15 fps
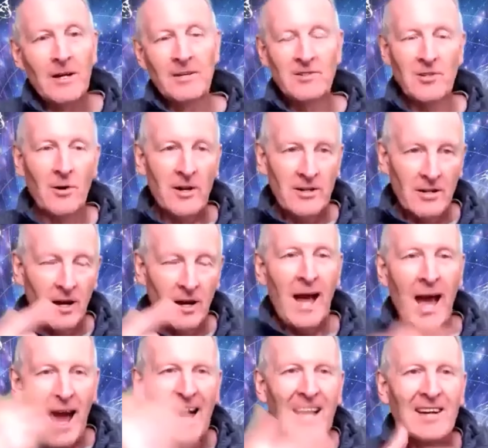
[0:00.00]
So I, I
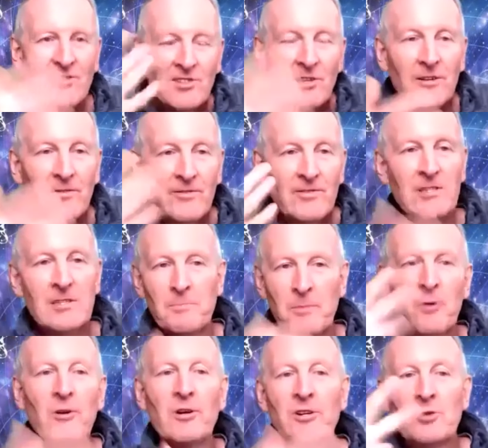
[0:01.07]
had sort of
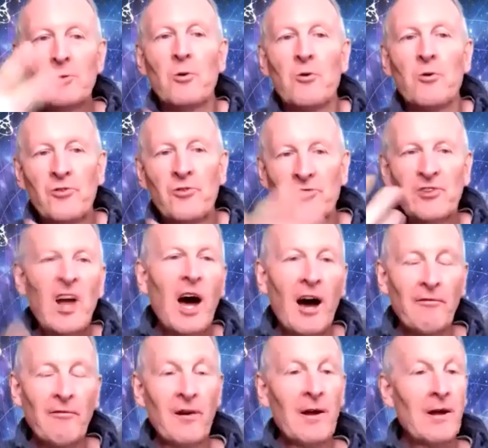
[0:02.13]
spiritual
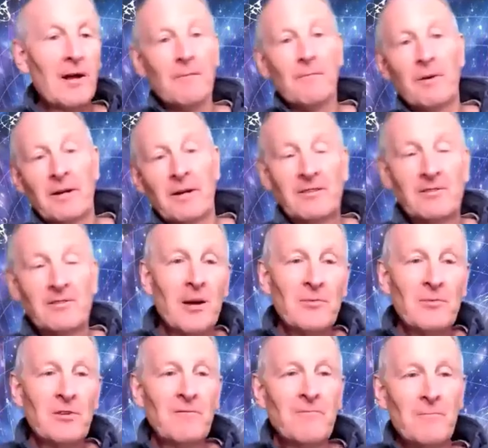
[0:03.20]
stuff, but in
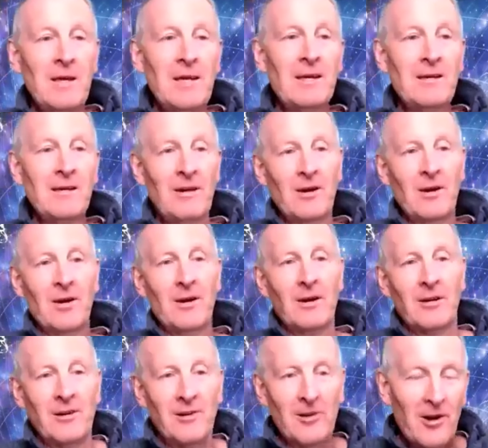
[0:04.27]
terms of me
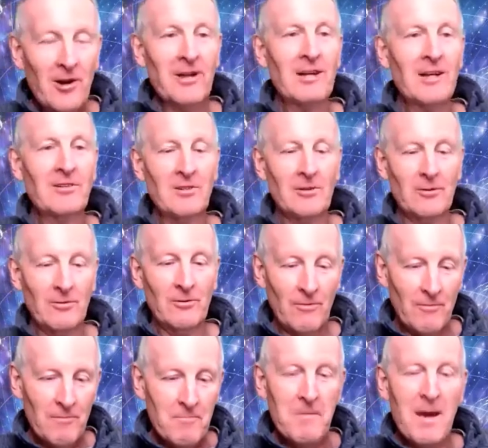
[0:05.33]
learning to
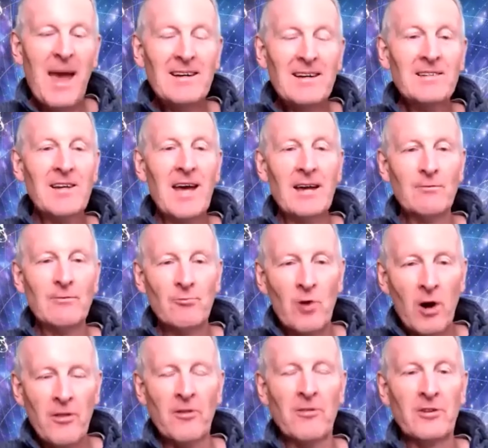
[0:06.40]
meditate
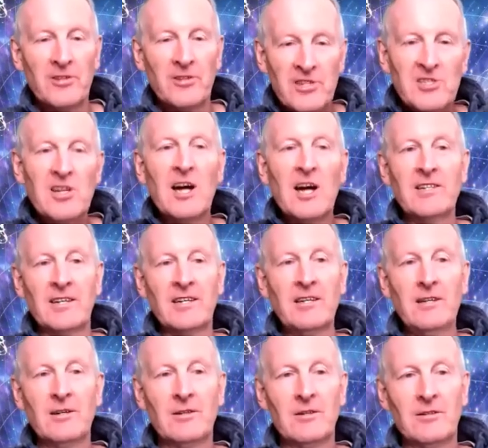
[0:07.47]
rather than
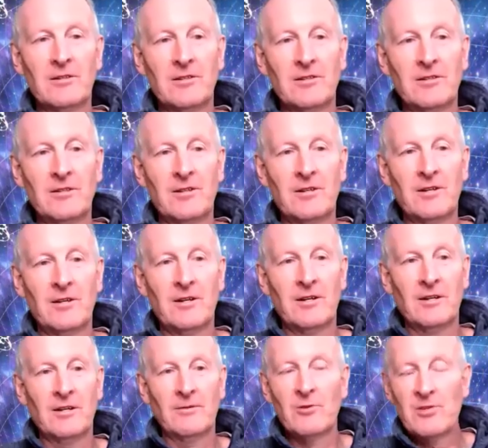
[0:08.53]
study
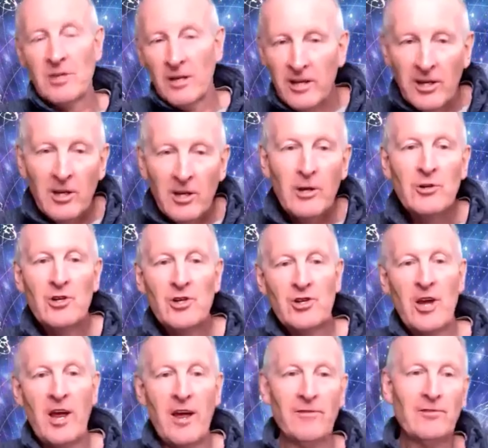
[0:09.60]
was a huge
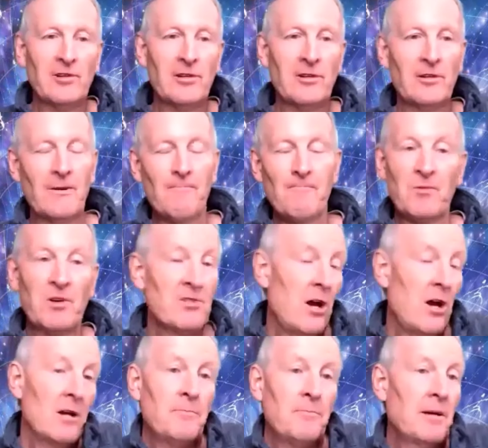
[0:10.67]
shift. Because
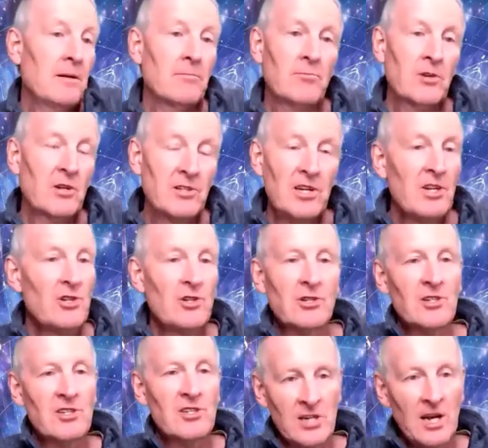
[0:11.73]
I'd been
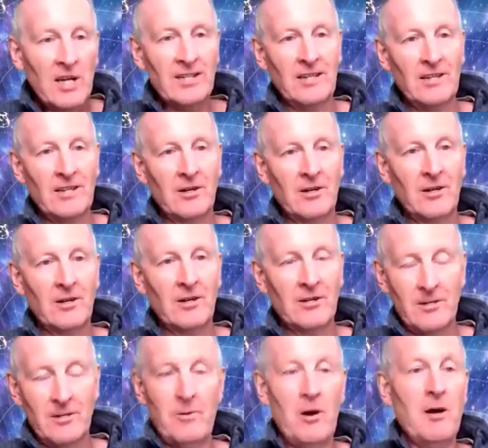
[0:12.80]
conditioned to study
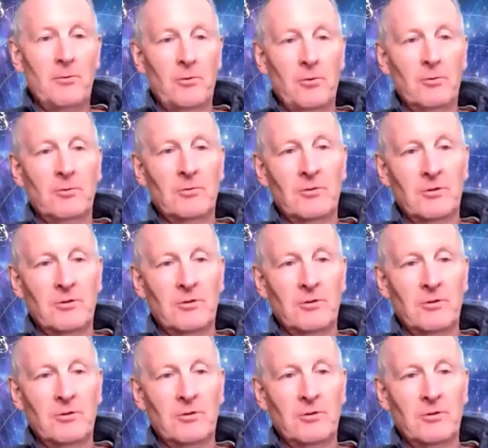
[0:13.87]
the Bible.